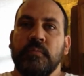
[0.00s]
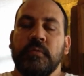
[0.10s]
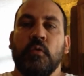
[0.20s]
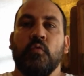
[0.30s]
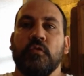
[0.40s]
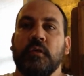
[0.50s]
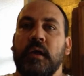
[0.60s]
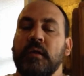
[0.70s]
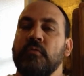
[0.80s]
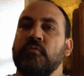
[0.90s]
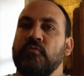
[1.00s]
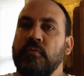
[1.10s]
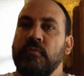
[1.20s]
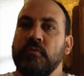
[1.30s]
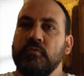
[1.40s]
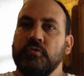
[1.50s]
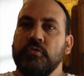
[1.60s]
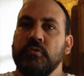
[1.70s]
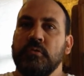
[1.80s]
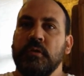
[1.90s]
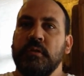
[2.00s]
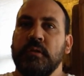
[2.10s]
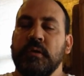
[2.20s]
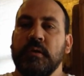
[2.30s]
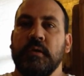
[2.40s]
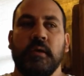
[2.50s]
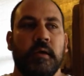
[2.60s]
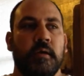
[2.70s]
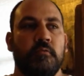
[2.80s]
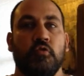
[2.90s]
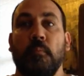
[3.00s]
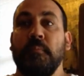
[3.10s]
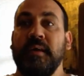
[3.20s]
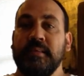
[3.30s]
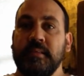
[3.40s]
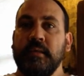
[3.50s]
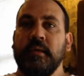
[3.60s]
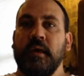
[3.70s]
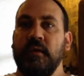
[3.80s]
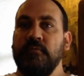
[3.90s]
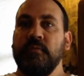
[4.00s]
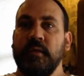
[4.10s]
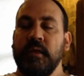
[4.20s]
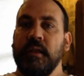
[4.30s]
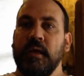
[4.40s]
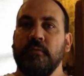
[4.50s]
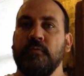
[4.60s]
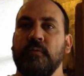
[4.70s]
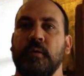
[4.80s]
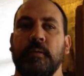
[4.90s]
There was kind of a revolution in the domestic everyday life